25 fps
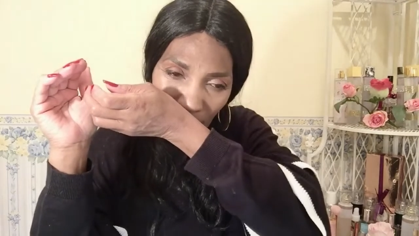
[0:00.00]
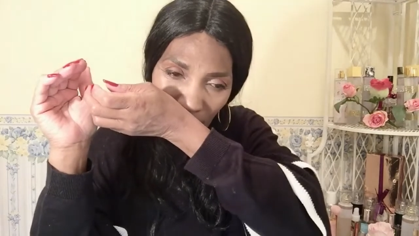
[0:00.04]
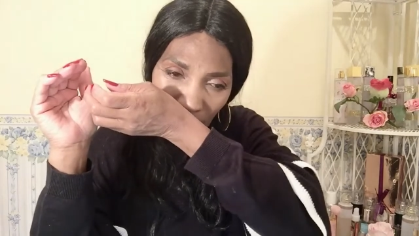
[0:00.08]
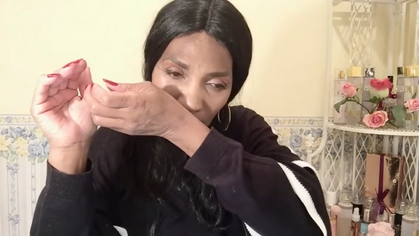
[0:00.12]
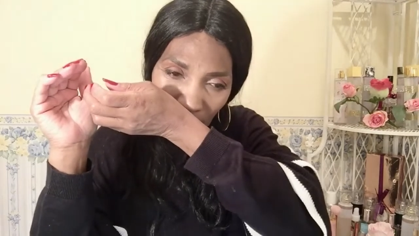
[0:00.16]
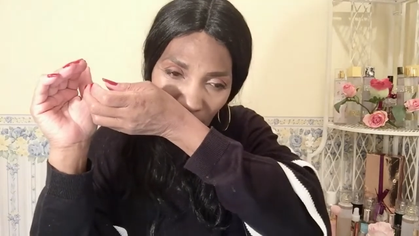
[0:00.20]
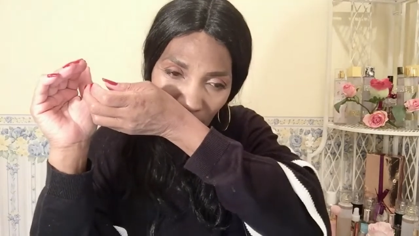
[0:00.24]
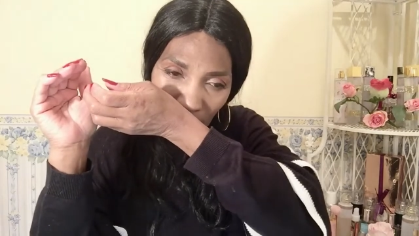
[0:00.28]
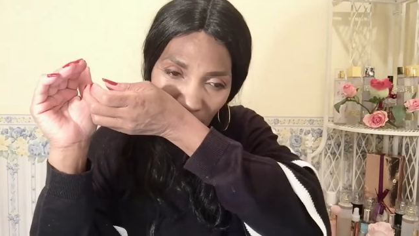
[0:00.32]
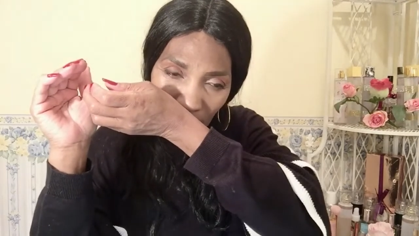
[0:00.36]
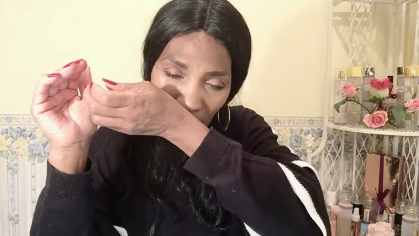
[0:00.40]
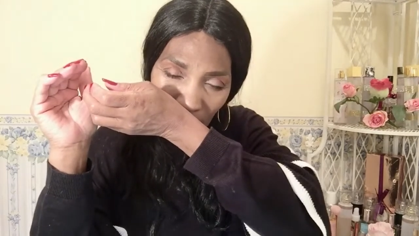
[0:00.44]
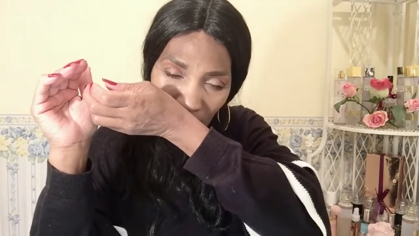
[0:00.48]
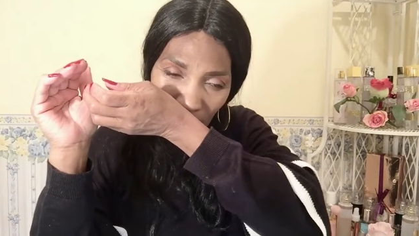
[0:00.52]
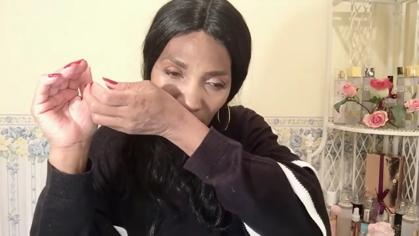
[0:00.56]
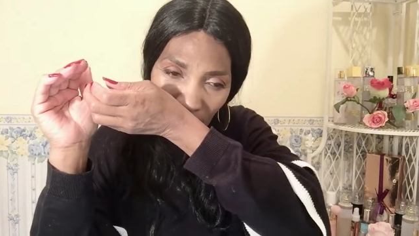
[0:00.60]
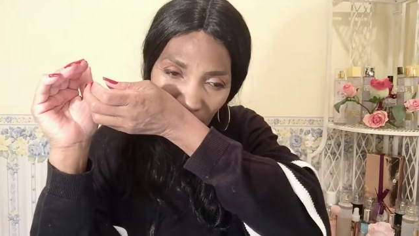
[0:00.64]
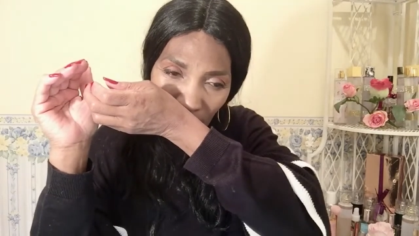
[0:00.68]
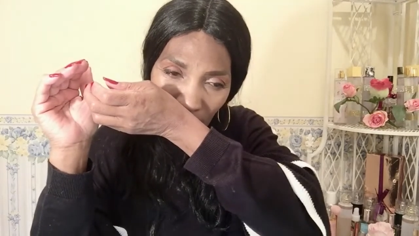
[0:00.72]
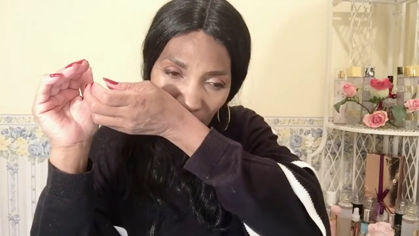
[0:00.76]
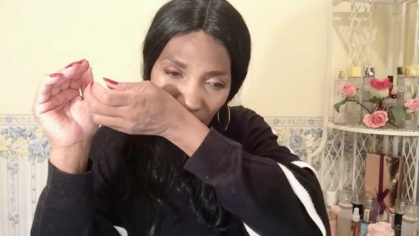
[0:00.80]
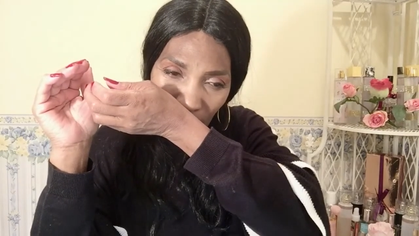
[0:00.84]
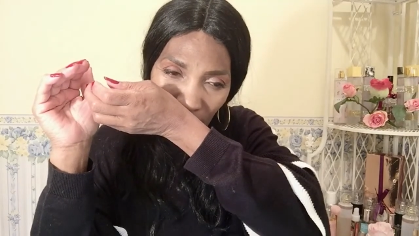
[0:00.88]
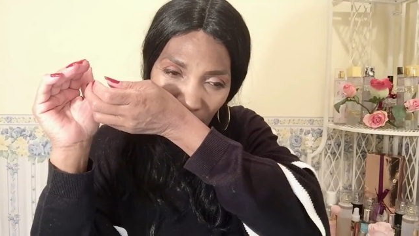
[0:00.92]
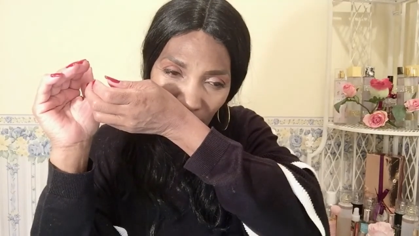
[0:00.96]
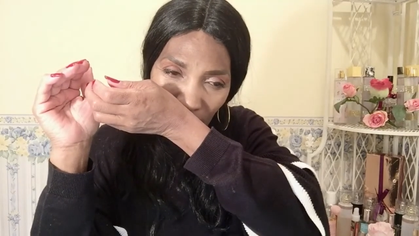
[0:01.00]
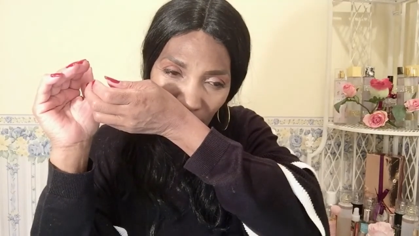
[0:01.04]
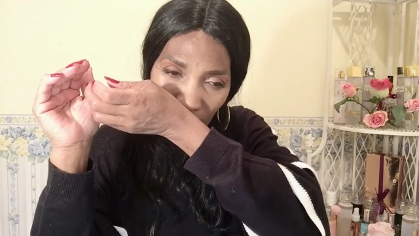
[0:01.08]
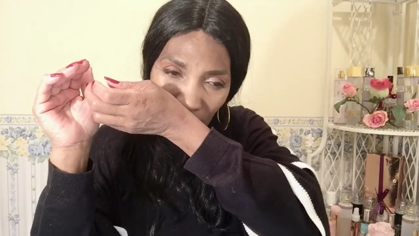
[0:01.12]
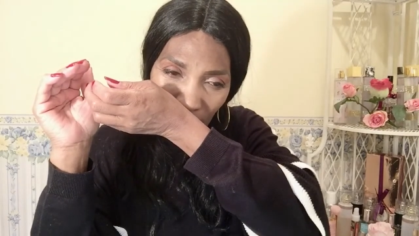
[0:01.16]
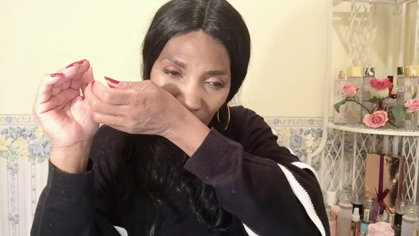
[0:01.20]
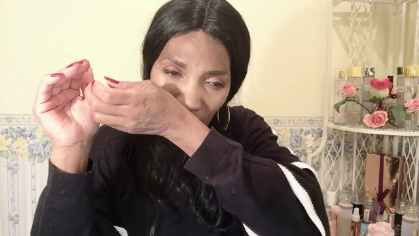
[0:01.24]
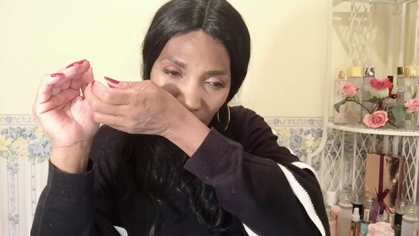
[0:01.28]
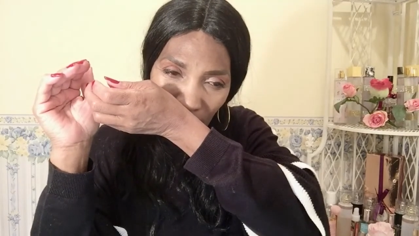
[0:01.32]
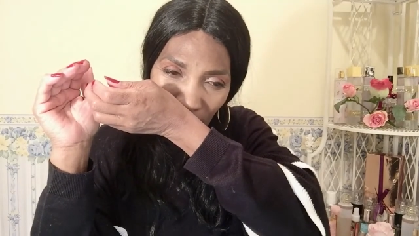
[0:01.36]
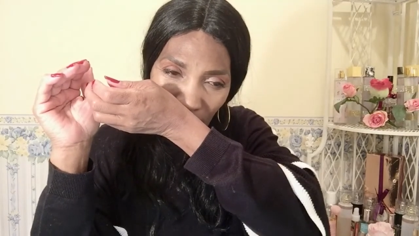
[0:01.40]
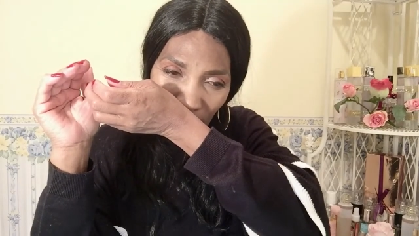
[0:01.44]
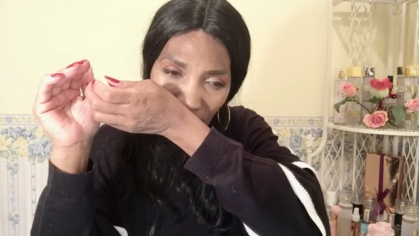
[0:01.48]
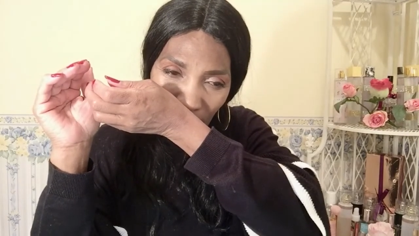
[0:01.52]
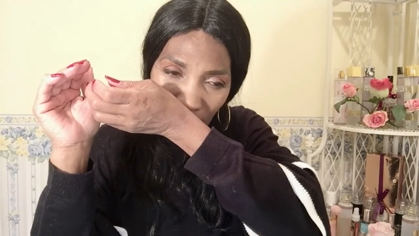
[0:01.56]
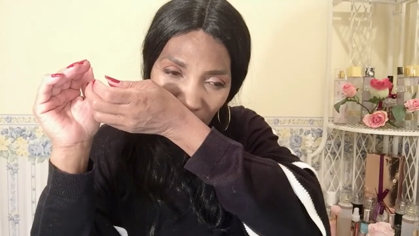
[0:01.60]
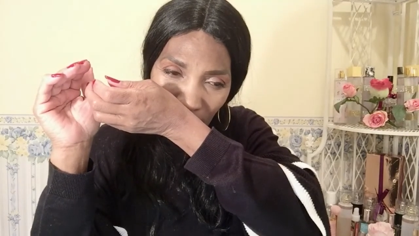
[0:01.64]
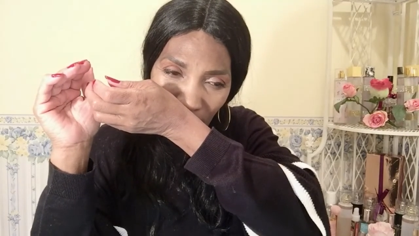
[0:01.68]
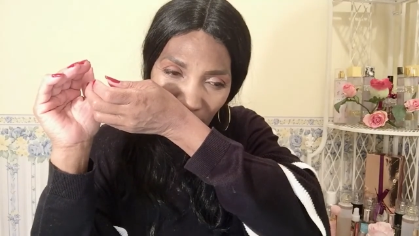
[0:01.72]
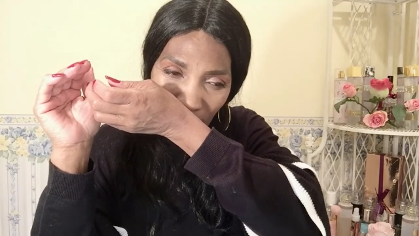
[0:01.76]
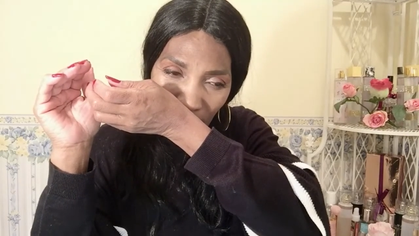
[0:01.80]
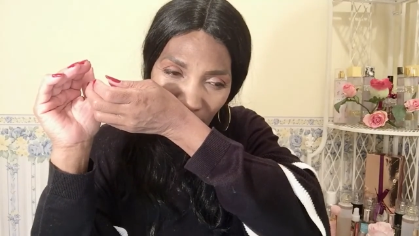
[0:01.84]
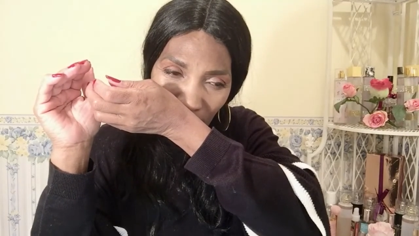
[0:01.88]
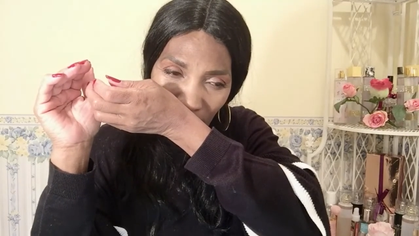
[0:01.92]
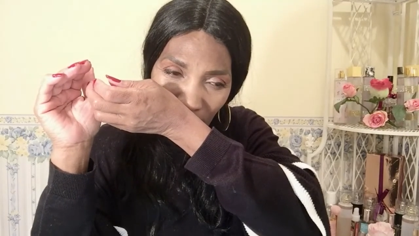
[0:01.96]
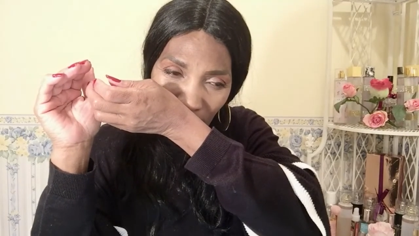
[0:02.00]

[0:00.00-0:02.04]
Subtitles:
Nothing is said.